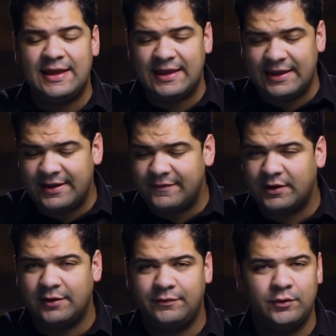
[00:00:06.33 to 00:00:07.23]
even
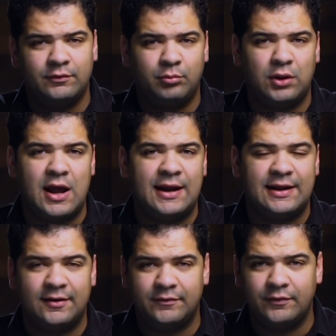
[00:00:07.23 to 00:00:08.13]
if you've applied
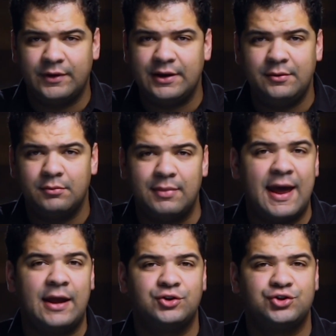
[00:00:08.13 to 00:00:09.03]
every
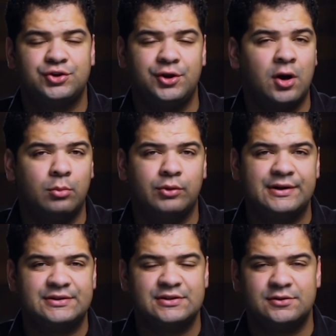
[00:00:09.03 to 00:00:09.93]
patch to your operating
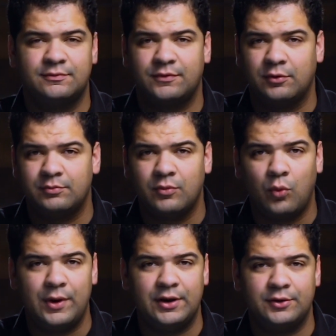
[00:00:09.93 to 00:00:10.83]
system from
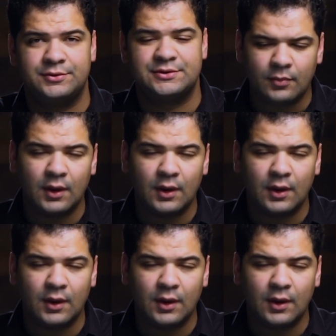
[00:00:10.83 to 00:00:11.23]
Windows.